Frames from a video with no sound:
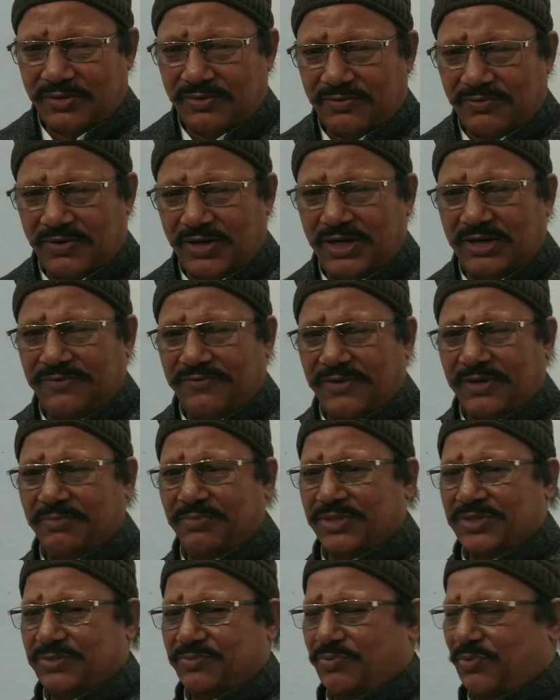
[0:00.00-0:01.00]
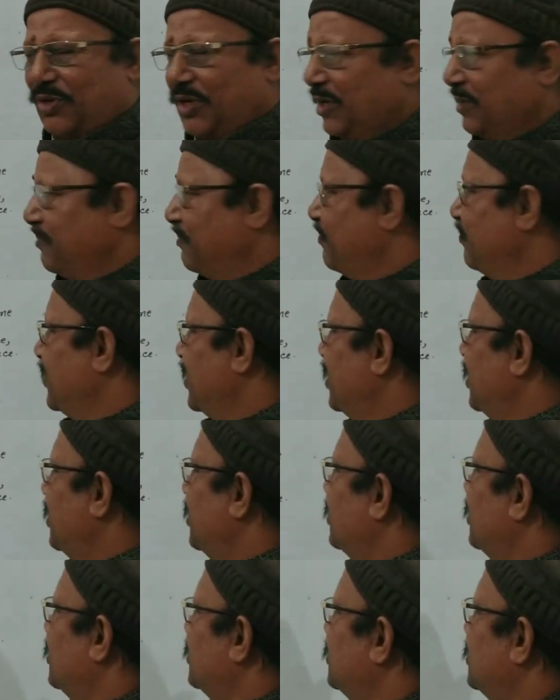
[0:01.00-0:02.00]
world famous poem,
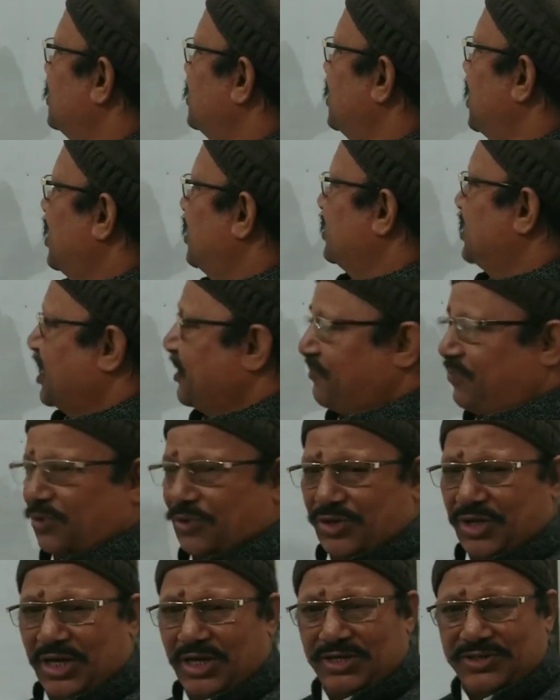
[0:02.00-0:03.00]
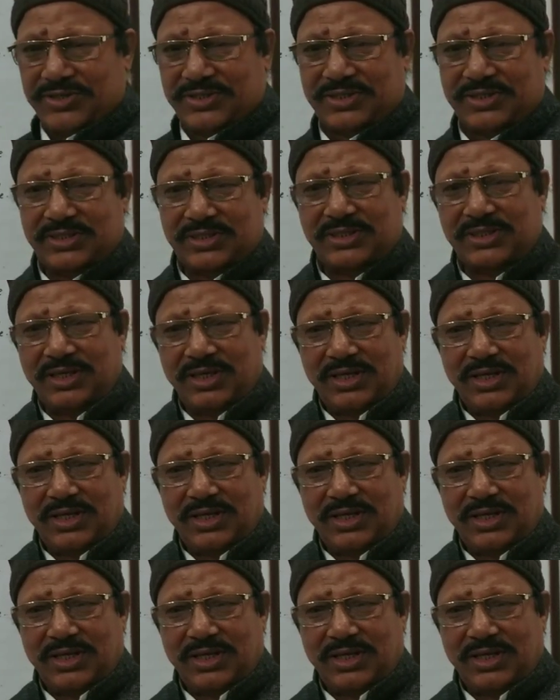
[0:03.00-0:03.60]
the Daffodils.